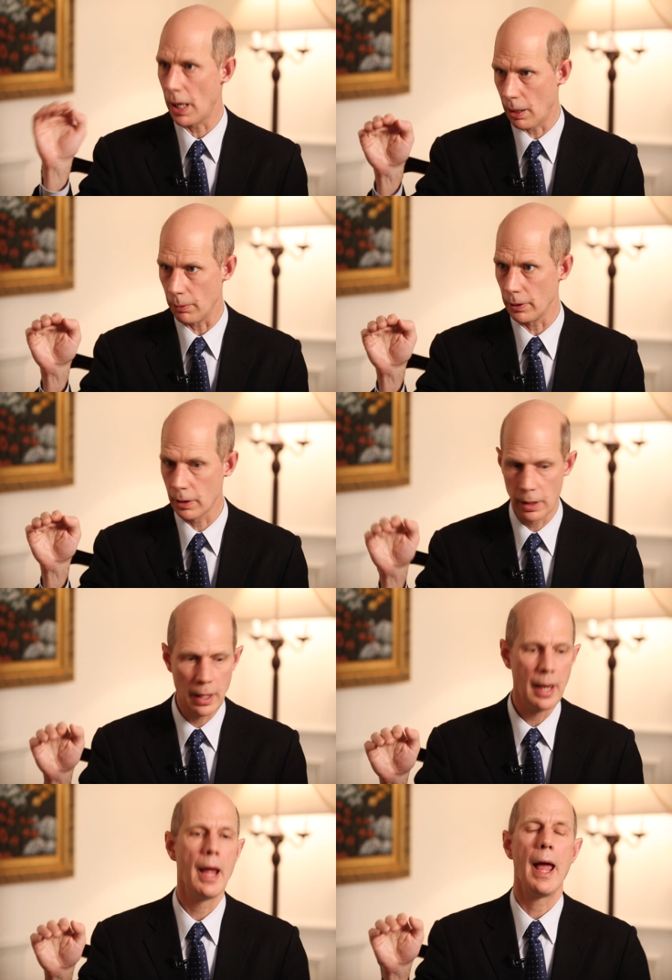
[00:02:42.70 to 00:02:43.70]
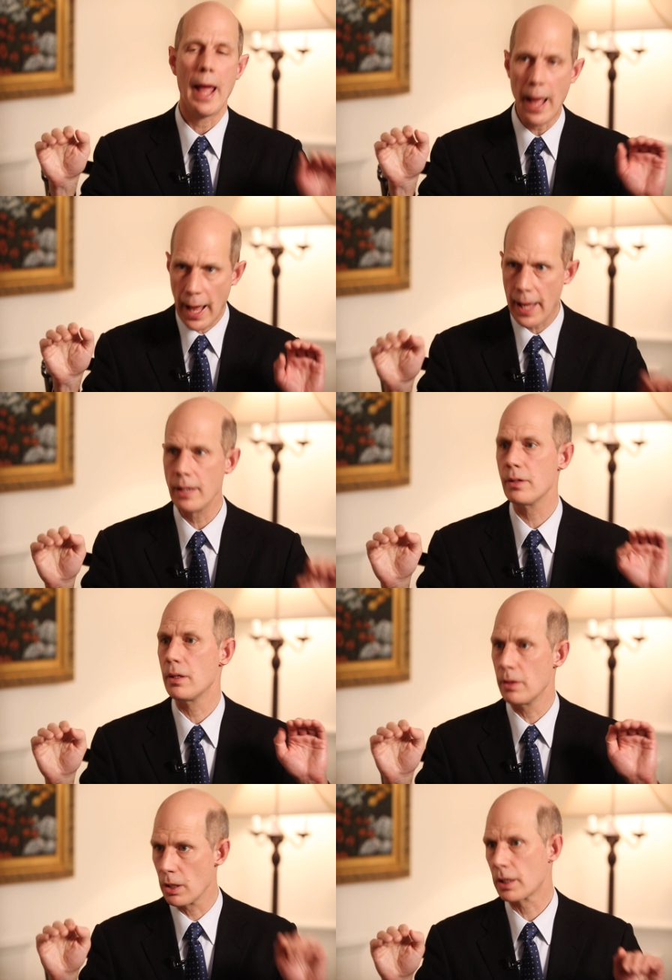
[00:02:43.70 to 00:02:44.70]
power,
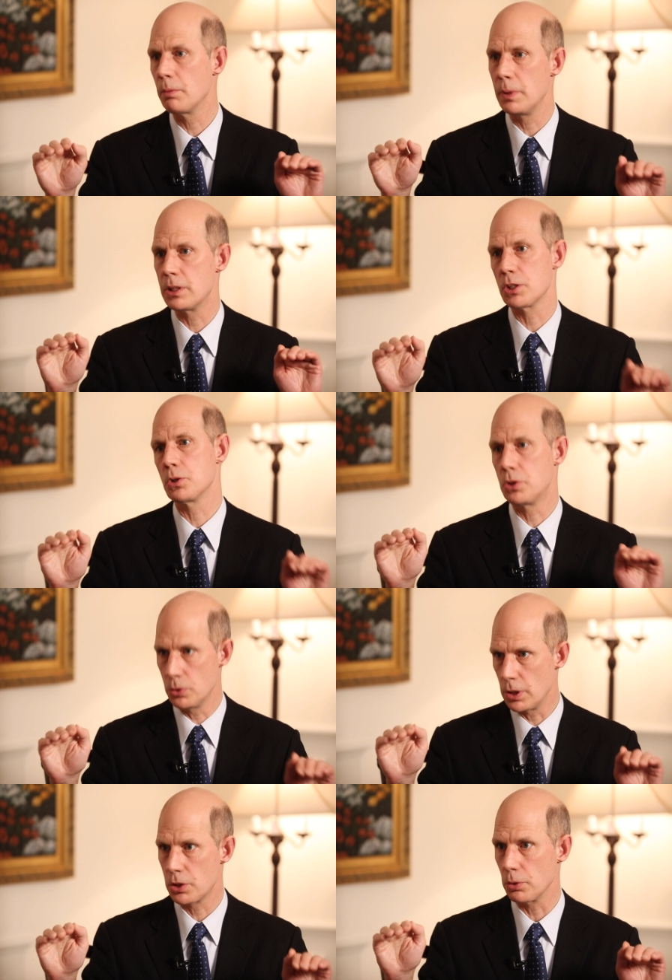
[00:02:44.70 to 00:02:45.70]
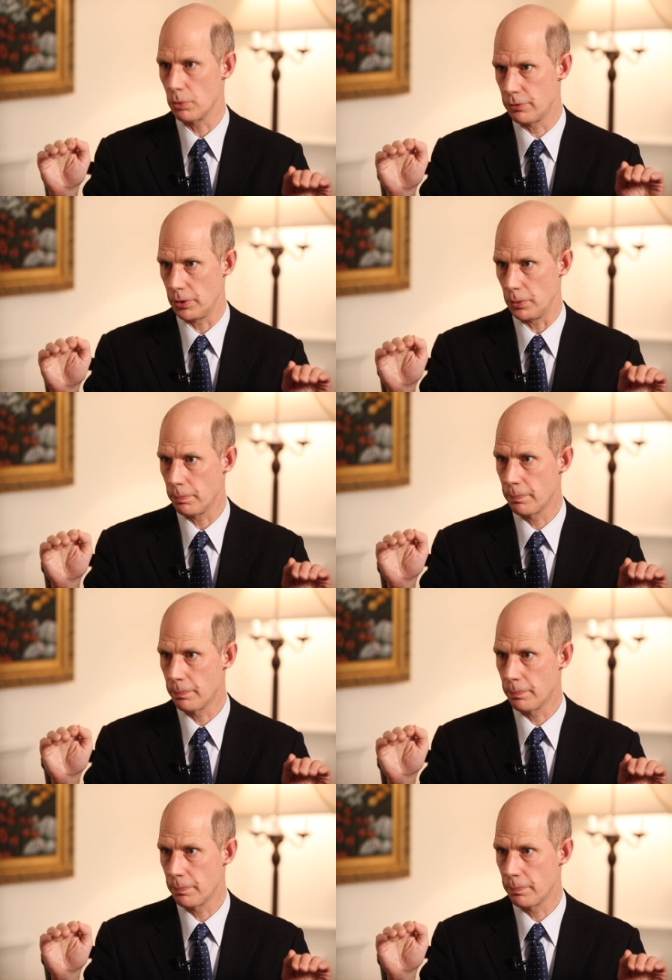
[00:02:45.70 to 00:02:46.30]
and there can be judicial review.